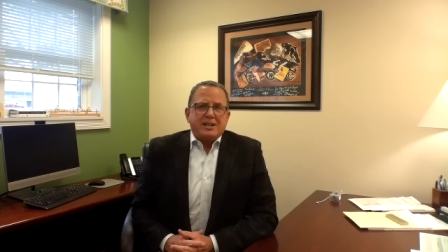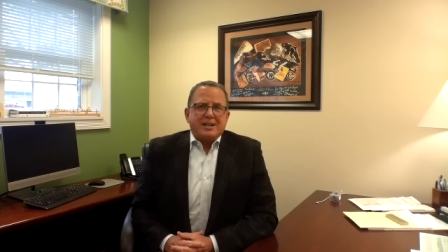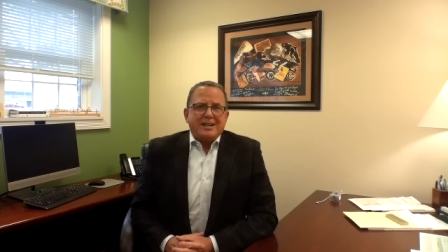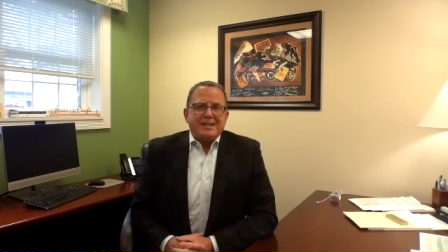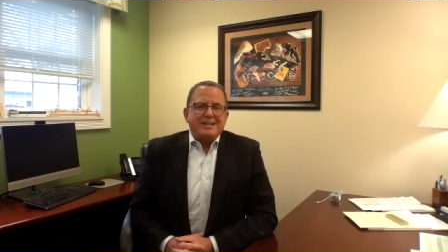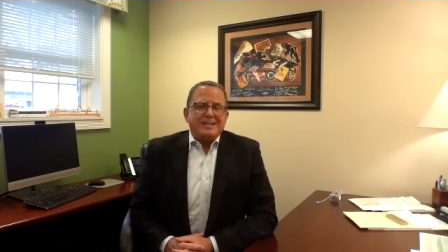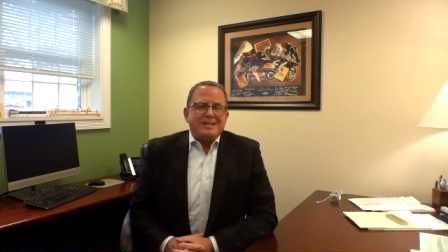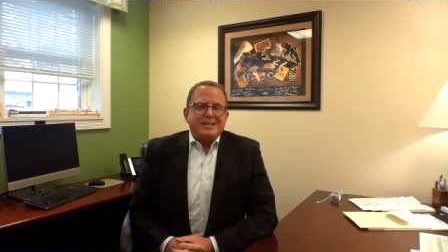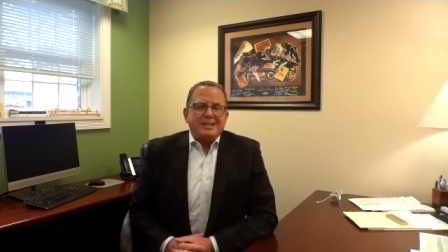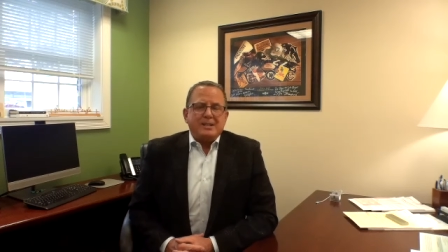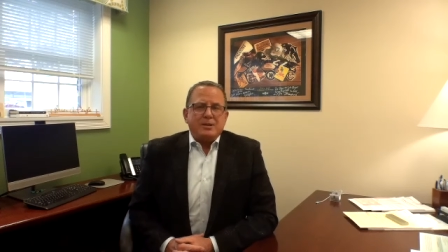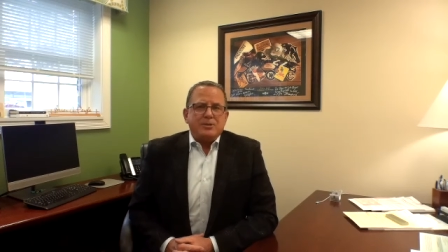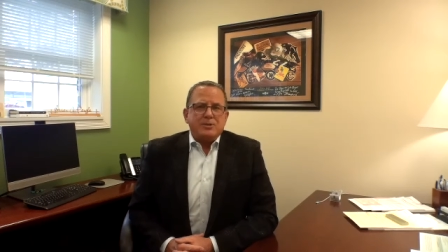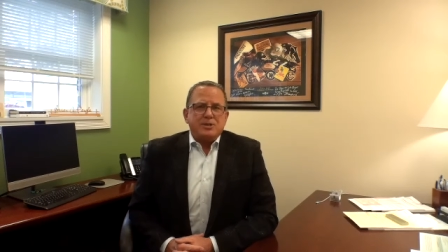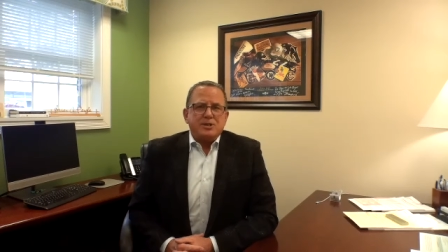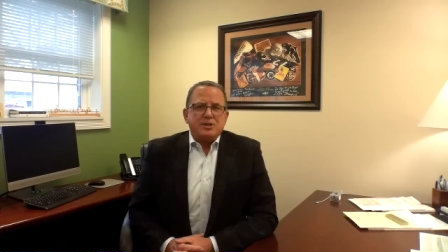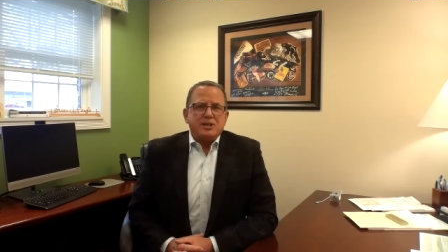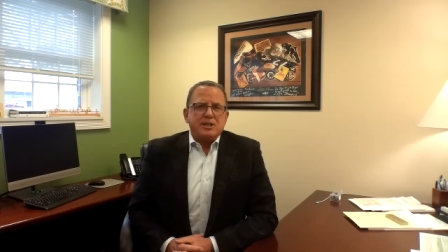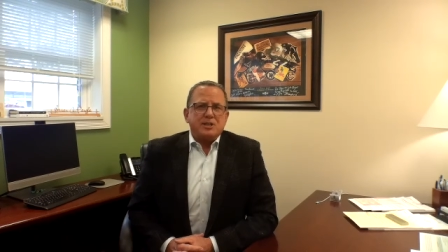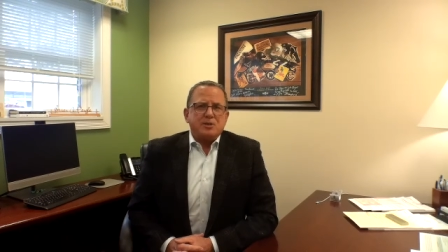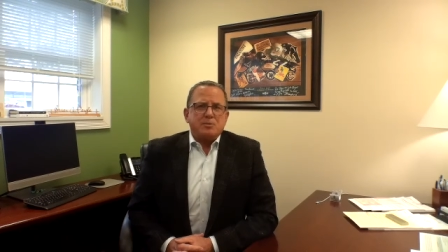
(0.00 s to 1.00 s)

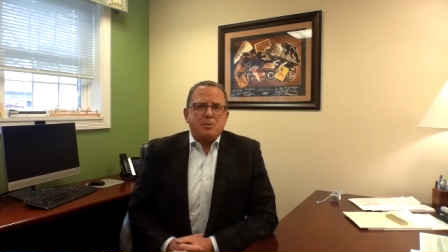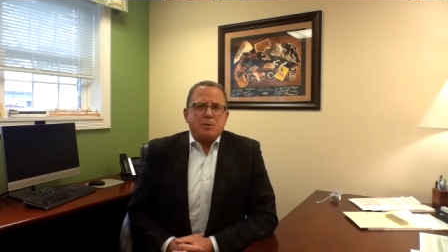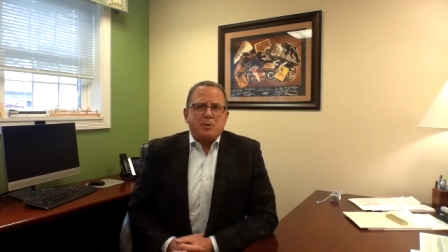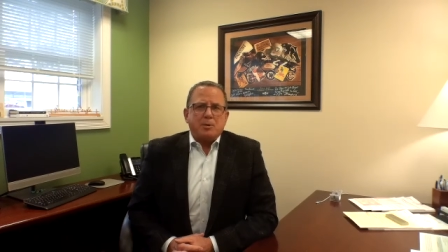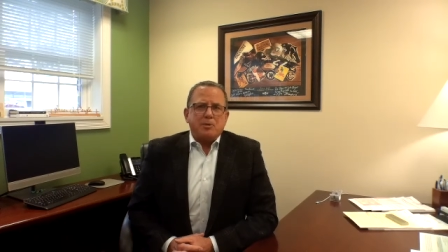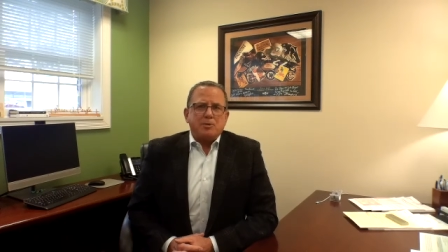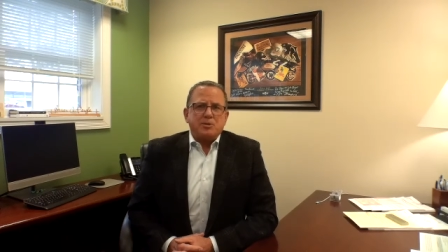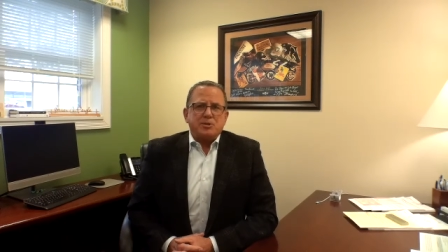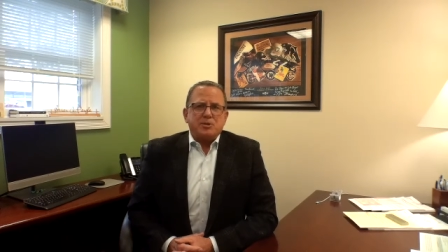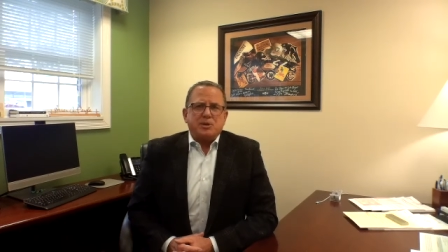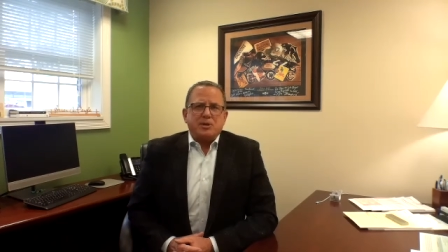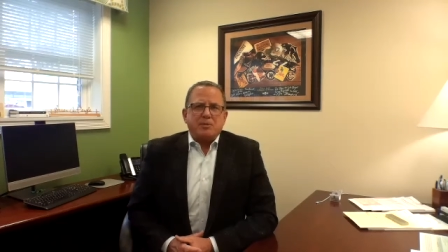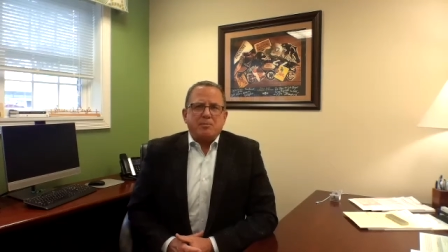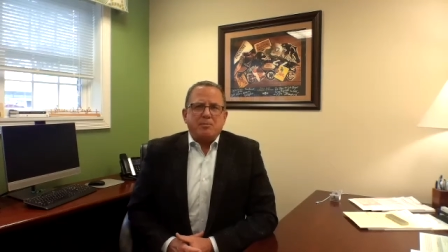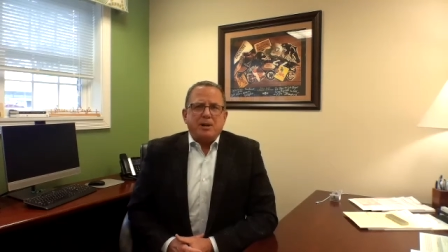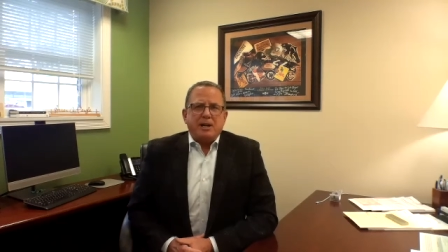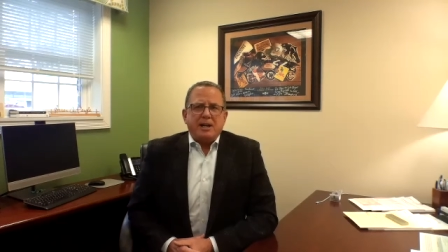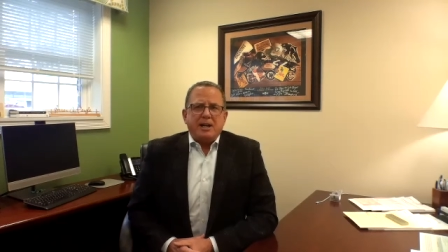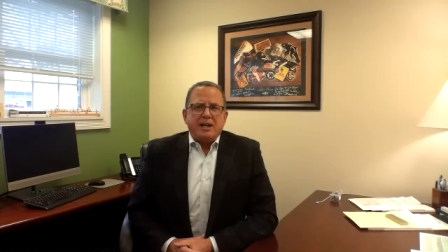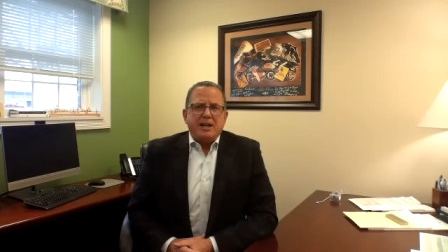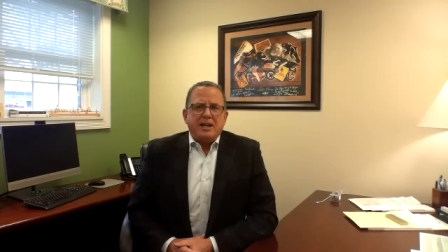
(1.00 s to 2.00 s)
1906, where we were started
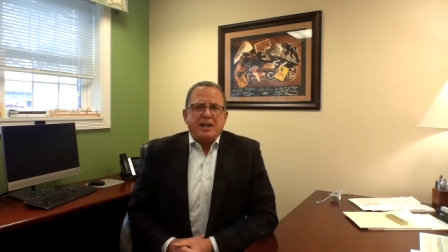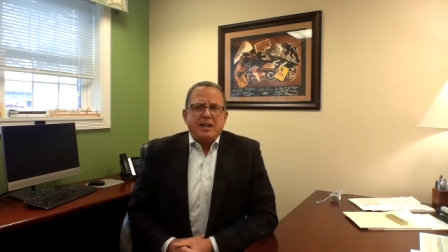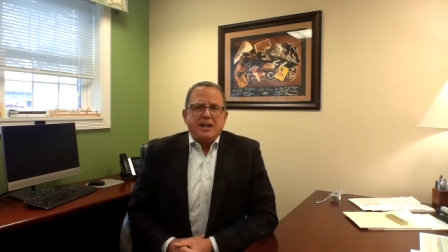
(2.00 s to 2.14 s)
by